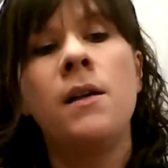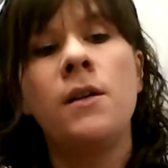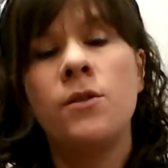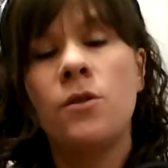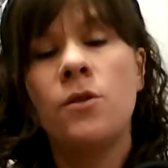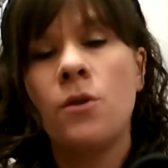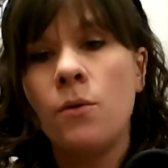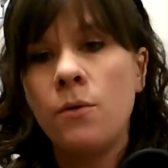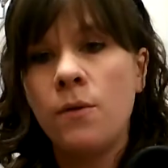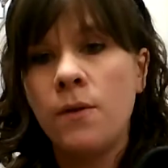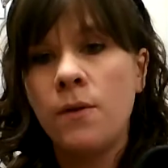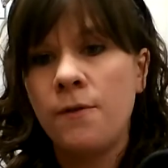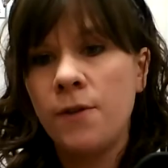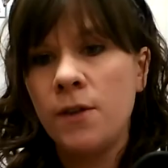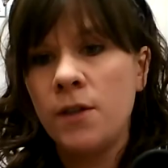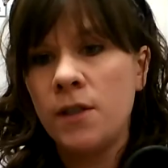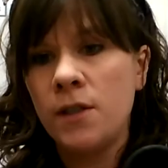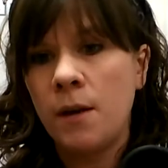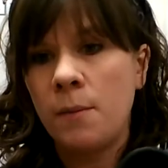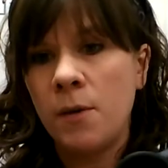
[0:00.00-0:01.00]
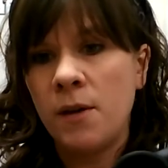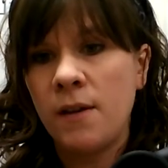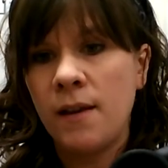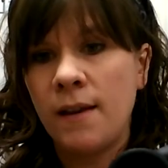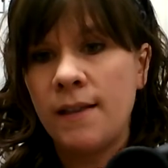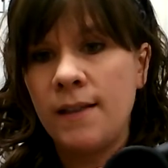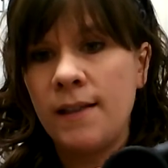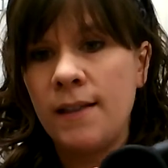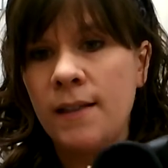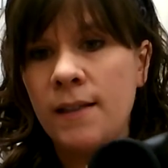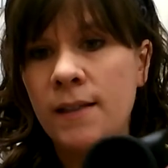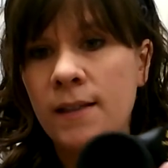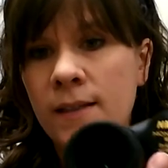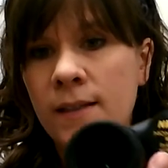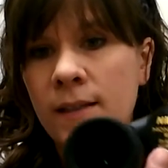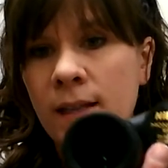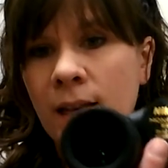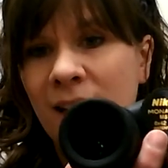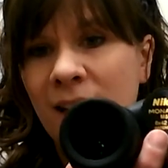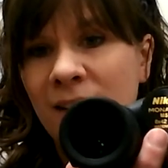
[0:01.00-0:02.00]
So the first number, like
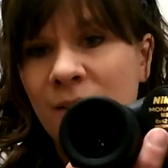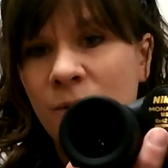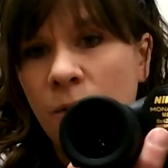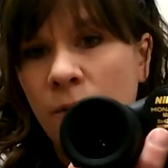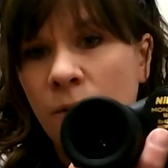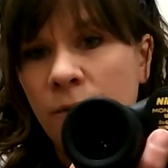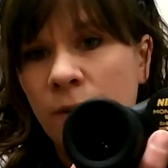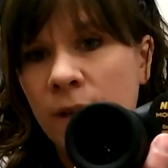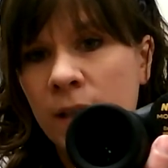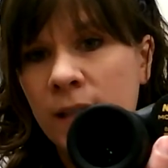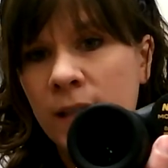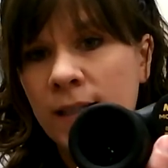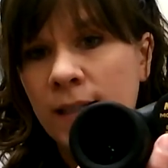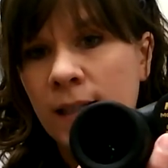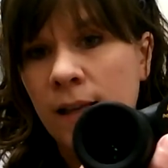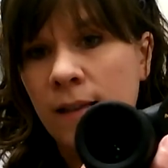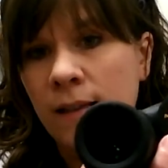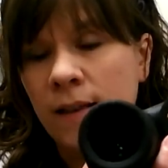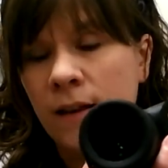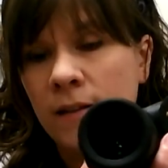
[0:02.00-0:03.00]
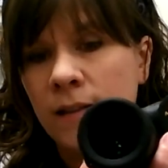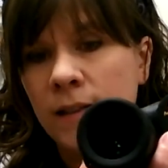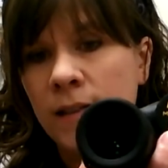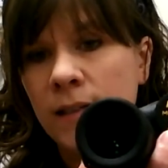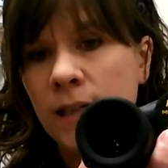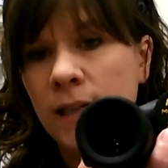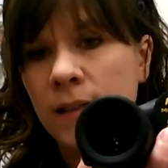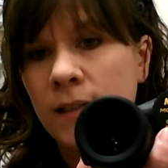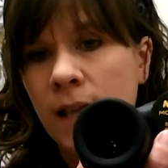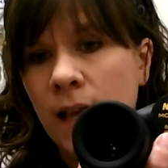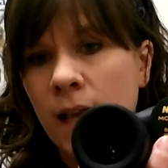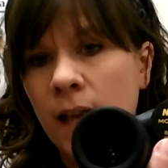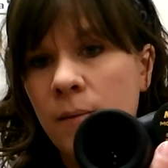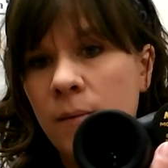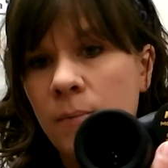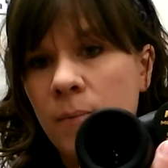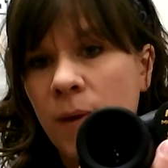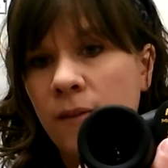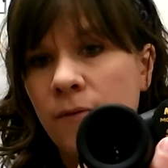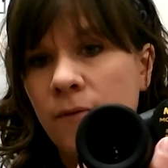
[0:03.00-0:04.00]
these, I don't know if you can see it there, this says
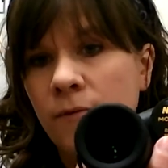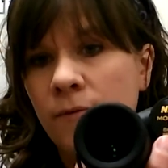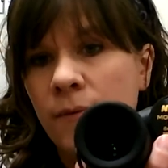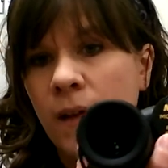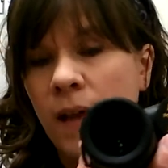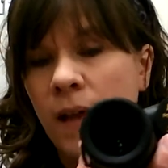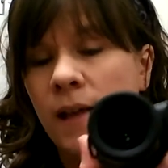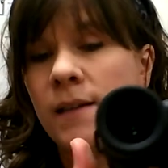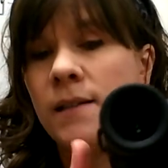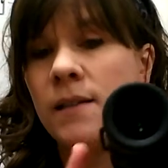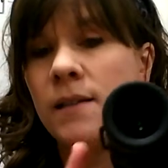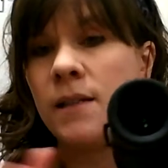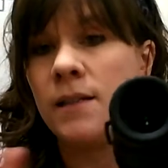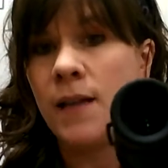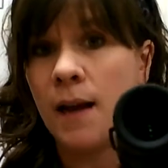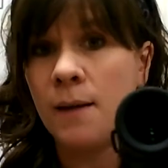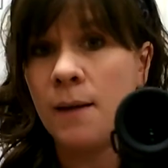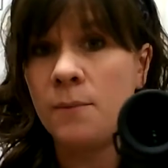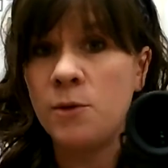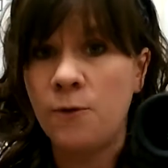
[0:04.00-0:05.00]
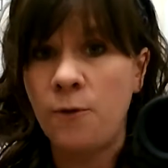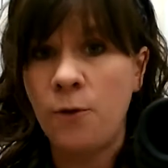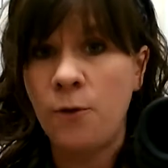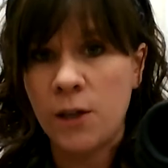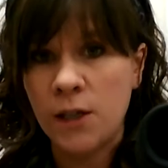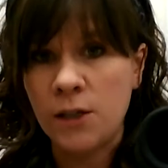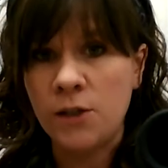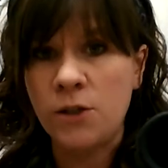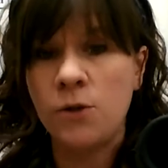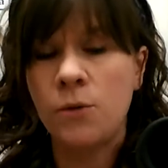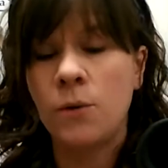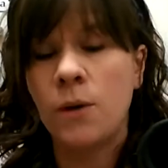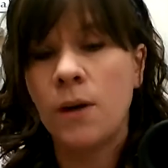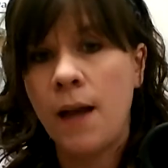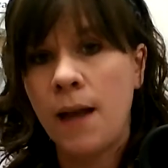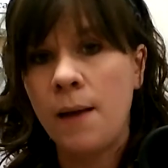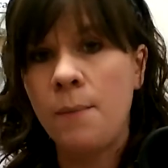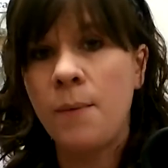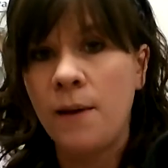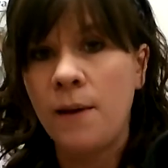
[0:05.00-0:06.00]
8 by 8 times 42, or
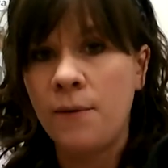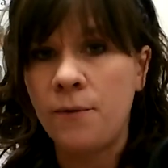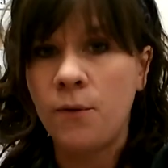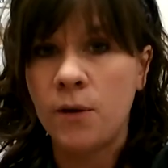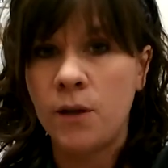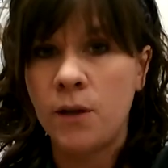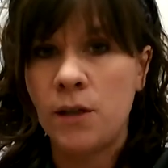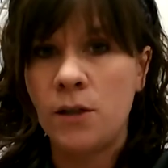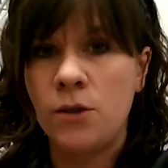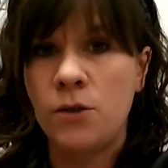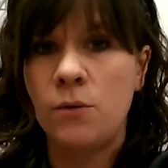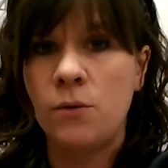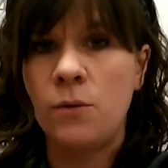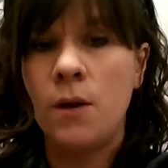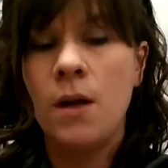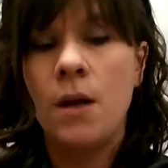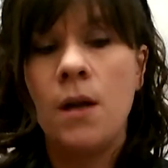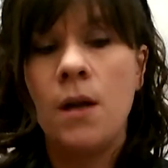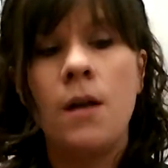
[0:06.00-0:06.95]
8 by 42.